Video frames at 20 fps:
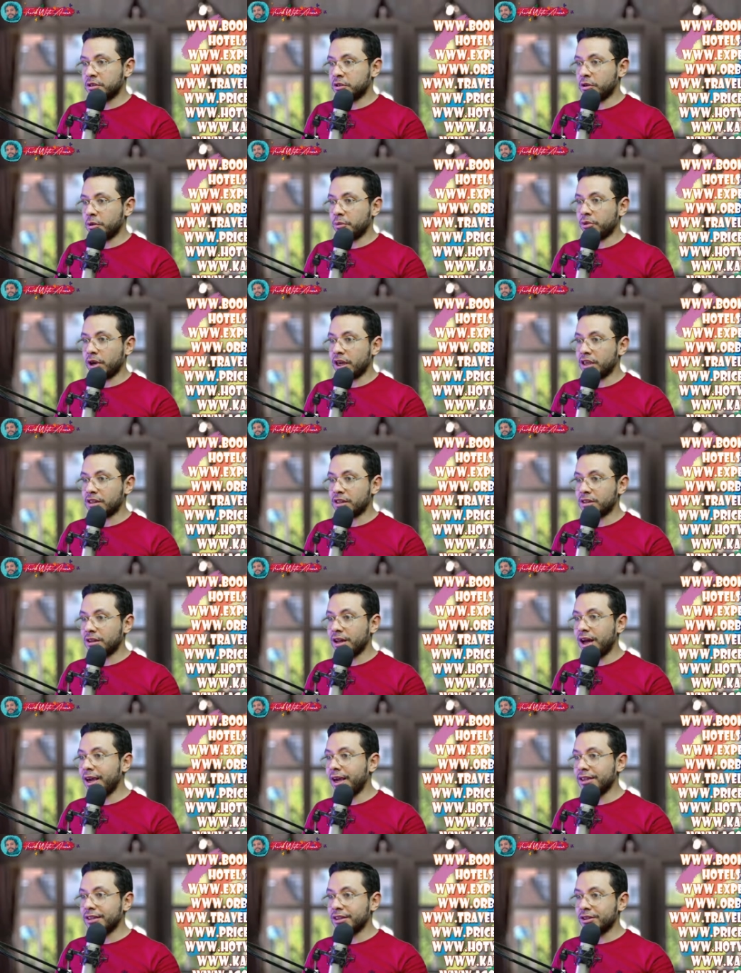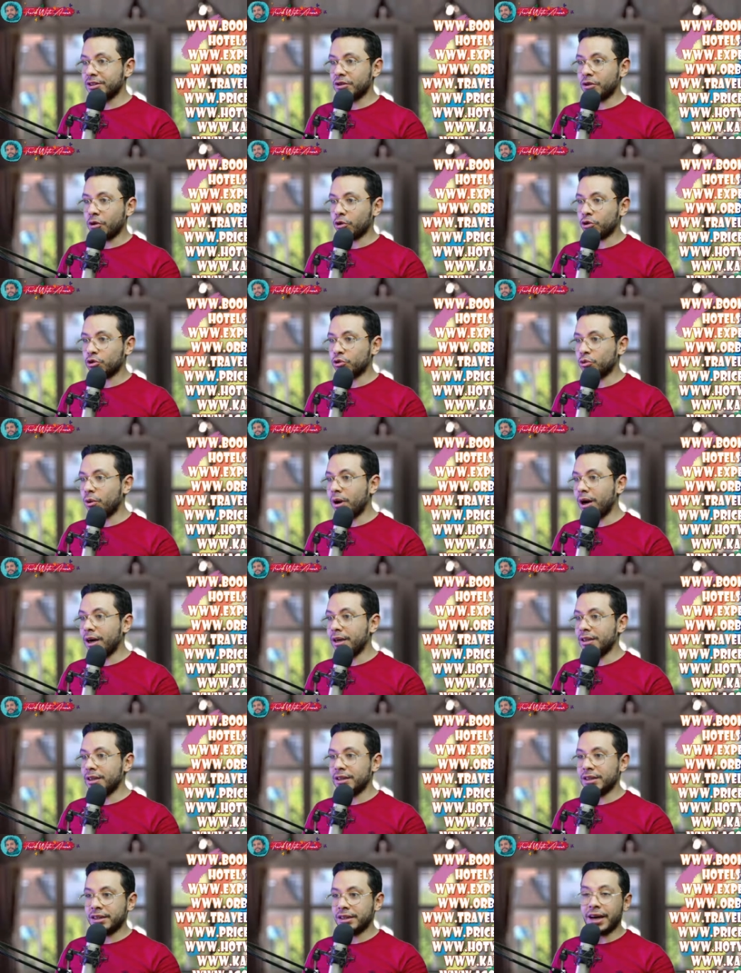Priceline,
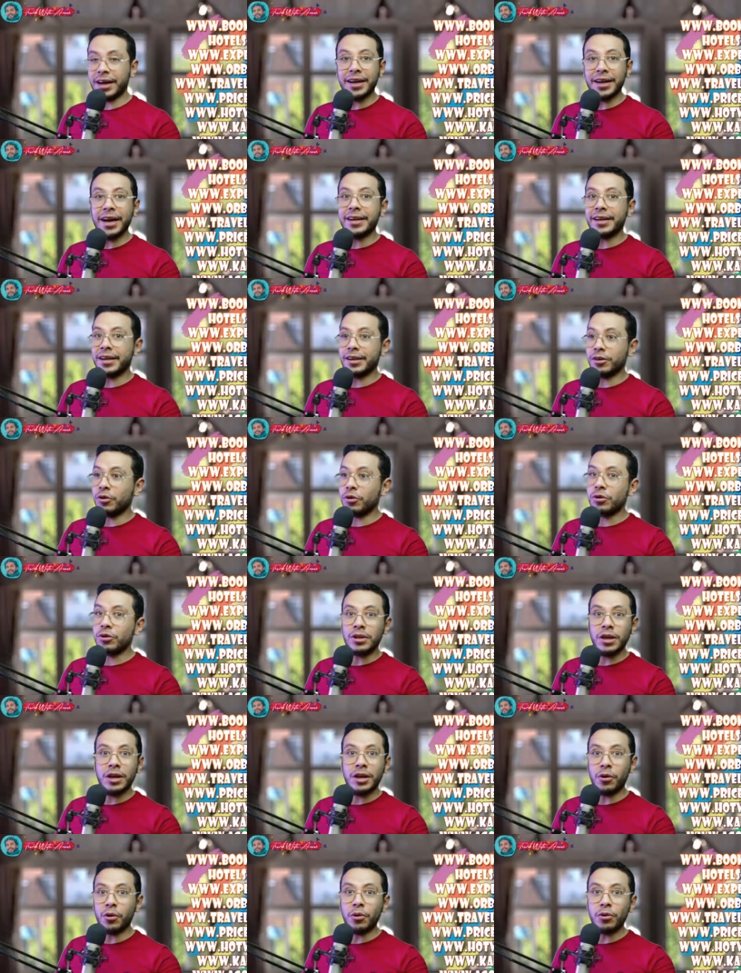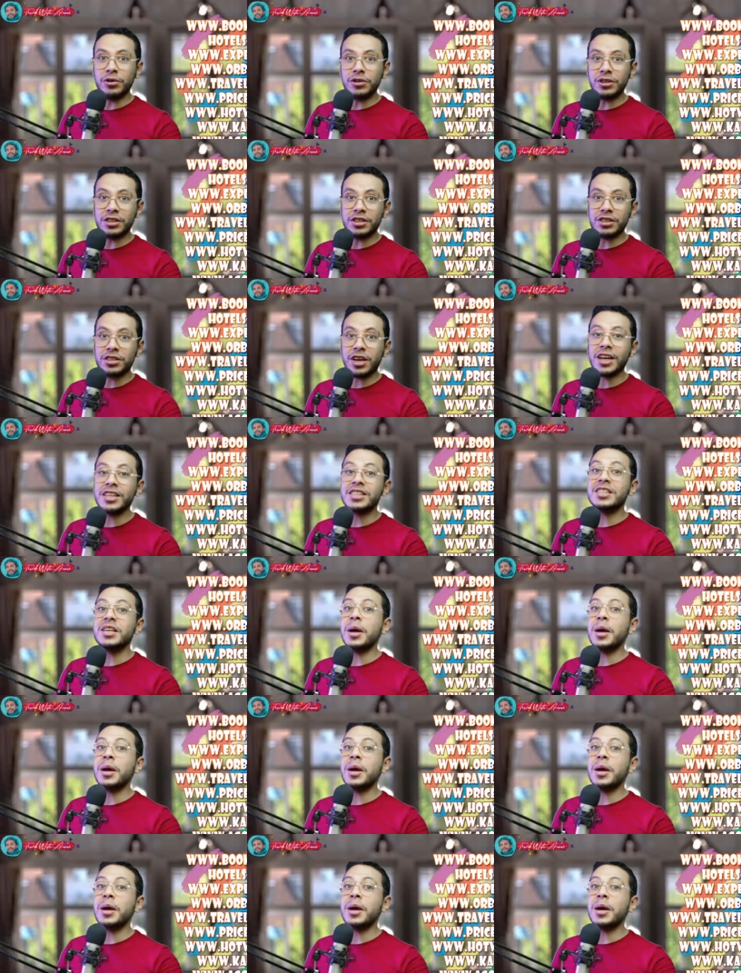Hotwire, Kayak, Agoda, all these sites.